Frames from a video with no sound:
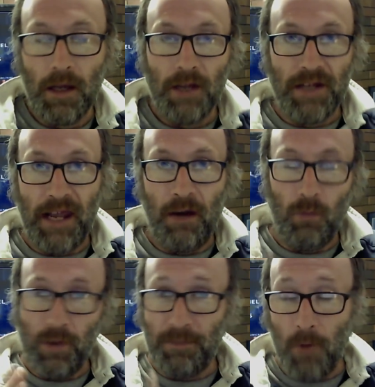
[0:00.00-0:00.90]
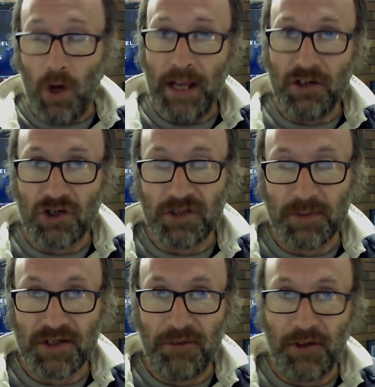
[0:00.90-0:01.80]
Now, with my engine
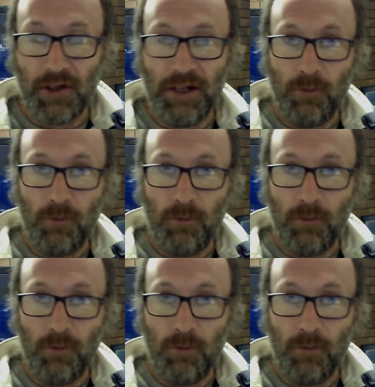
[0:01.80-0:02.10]
specifically,